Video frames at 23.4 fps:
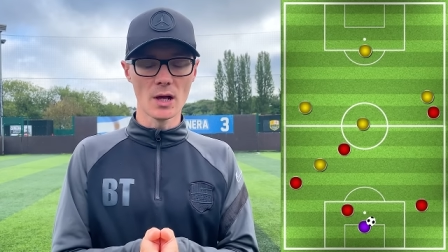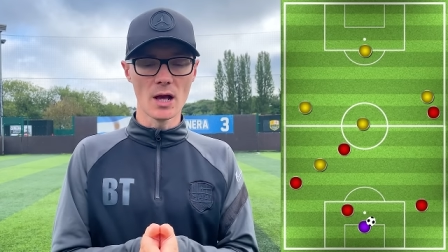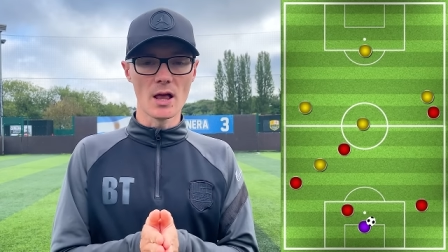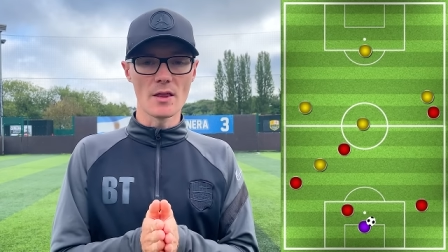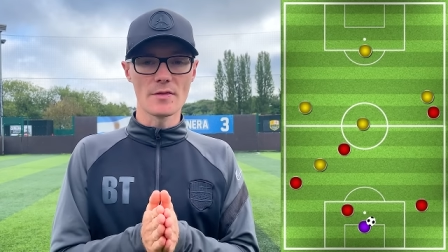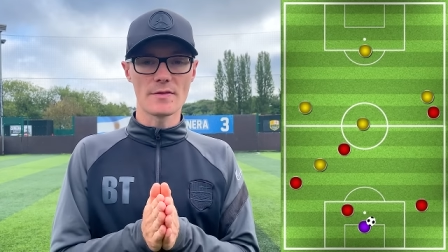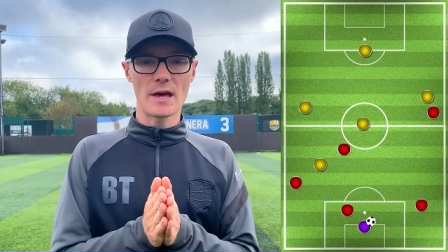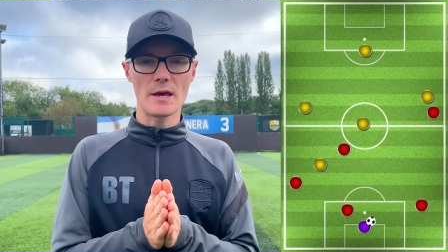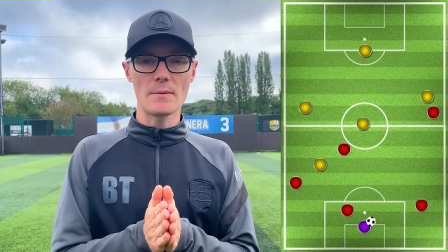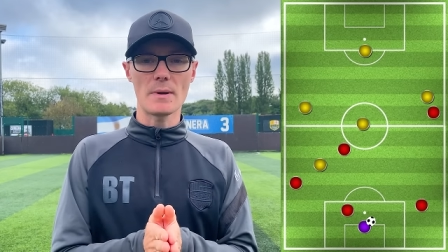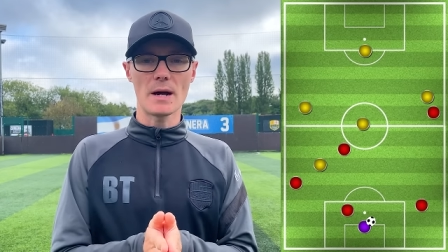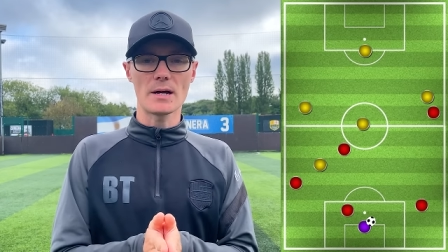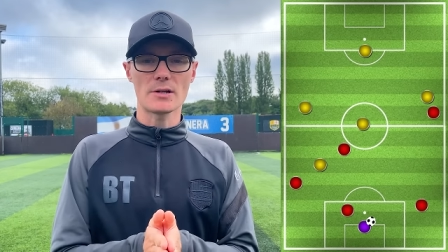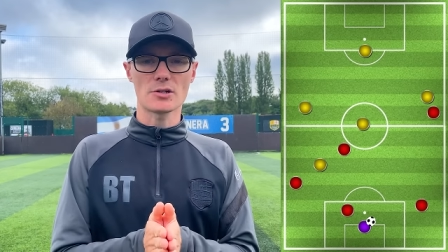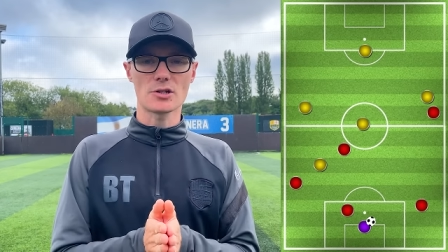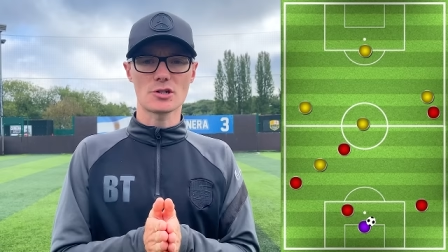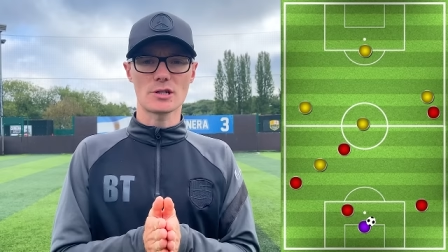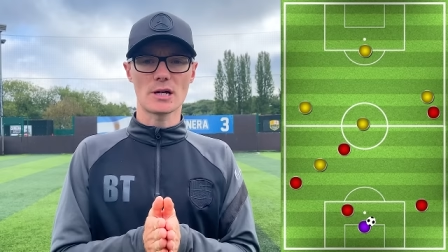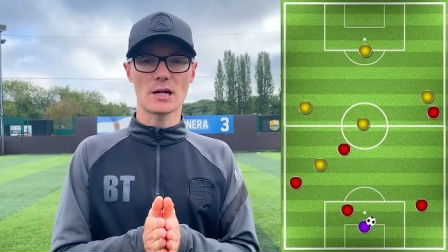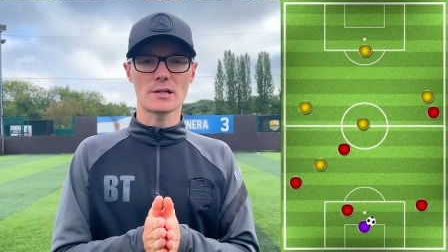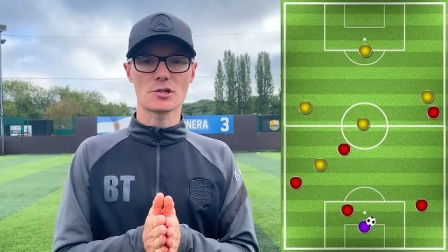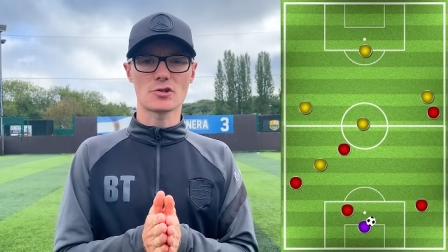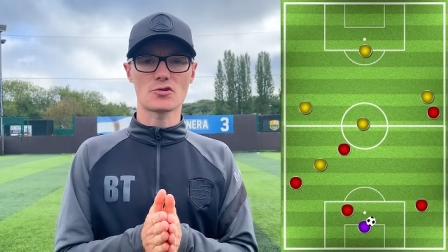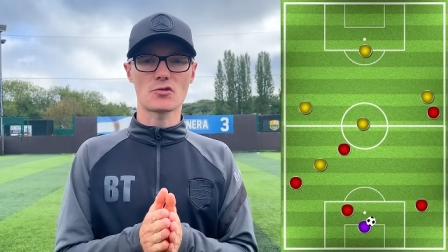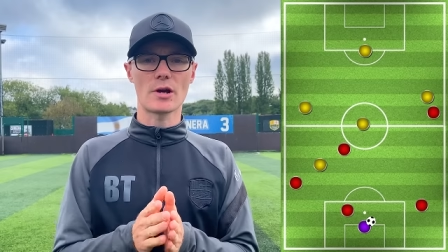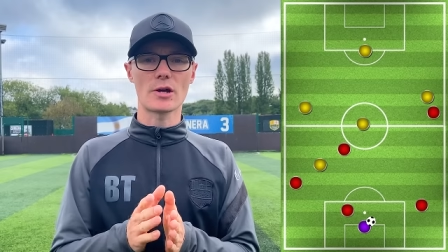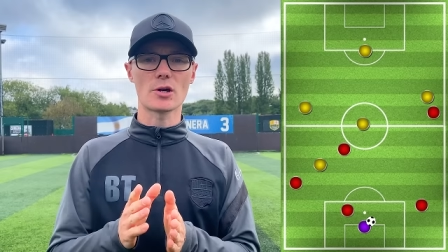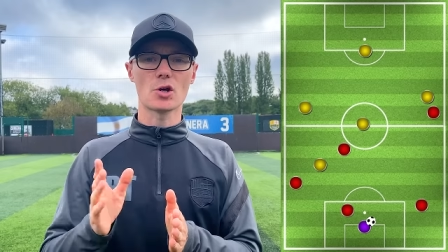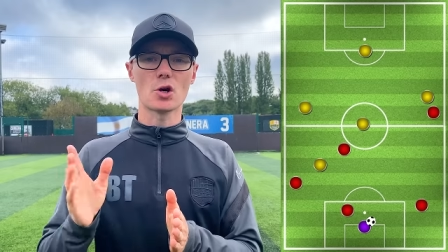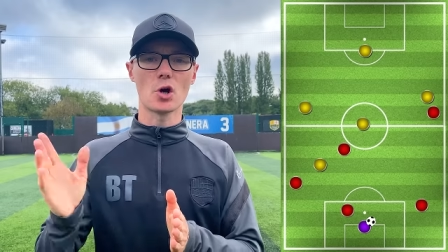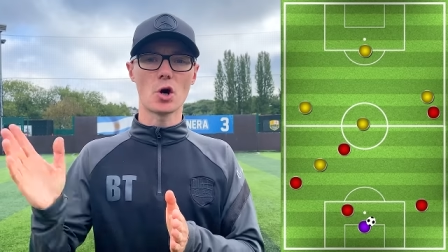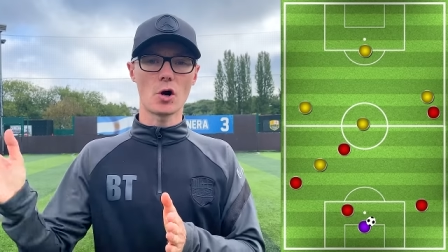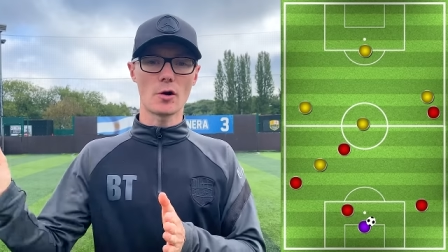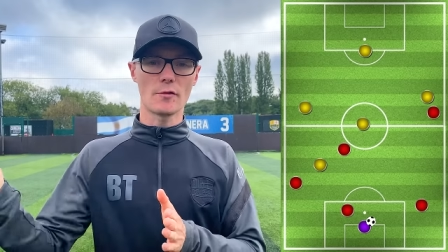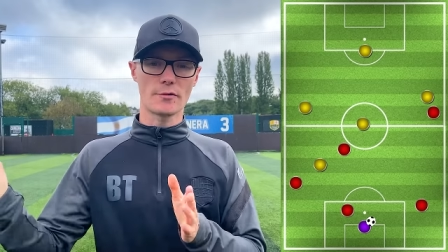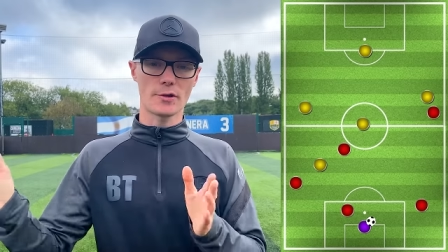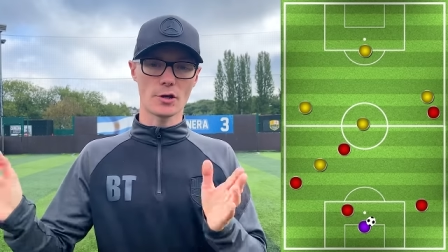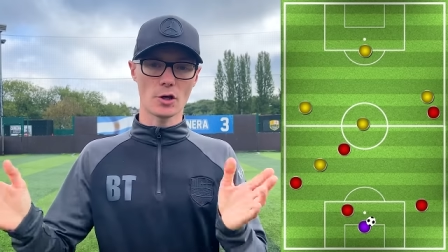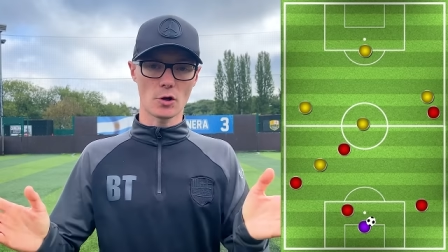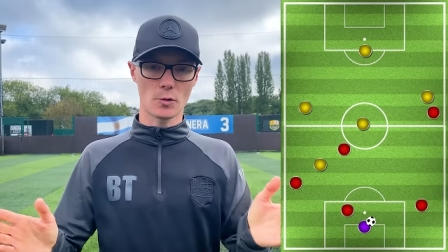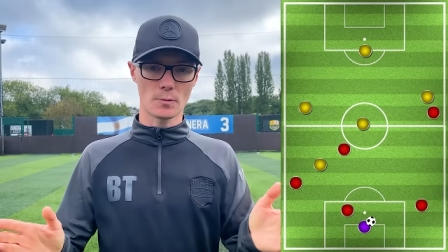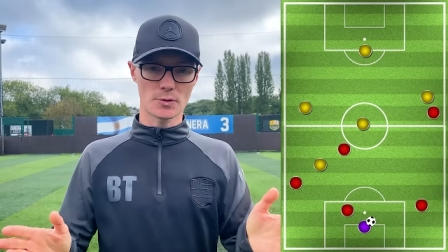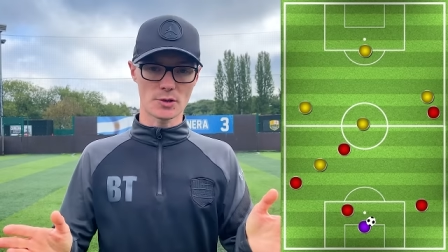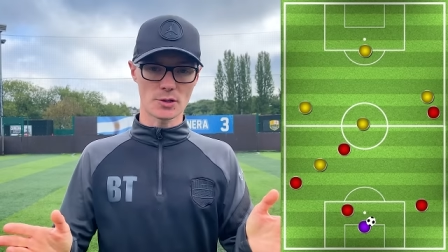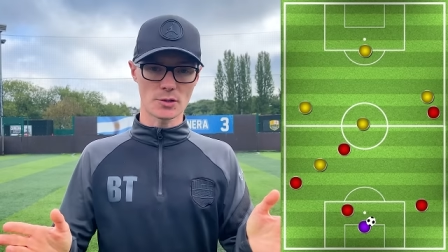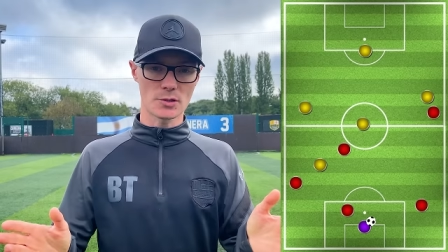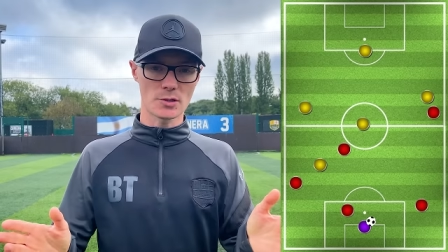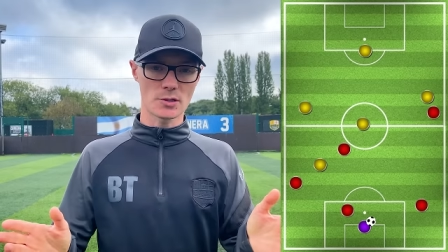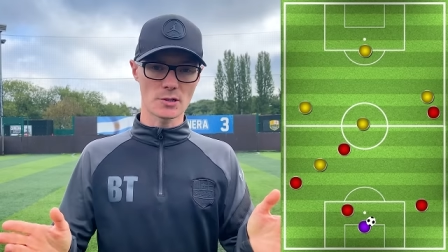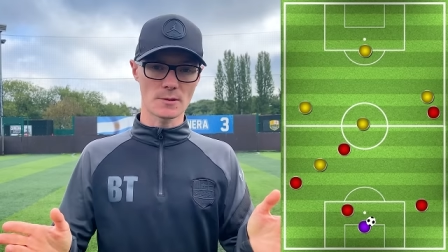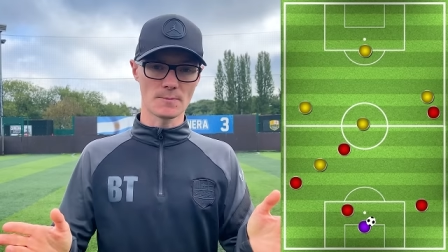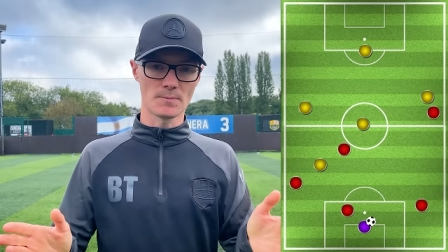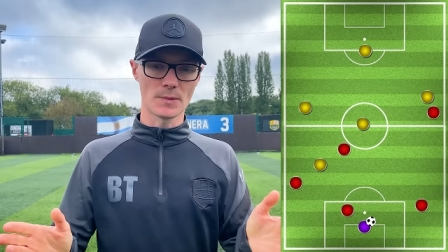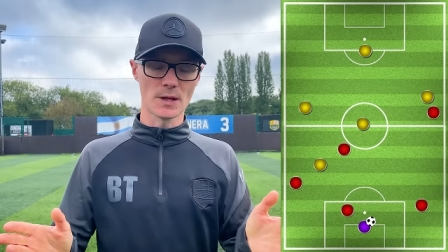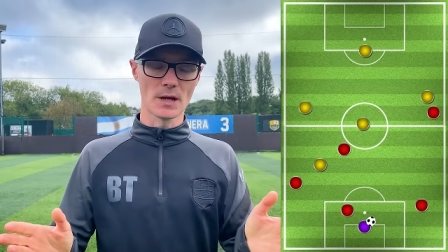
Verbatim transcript: They might just start to try and cut off the options.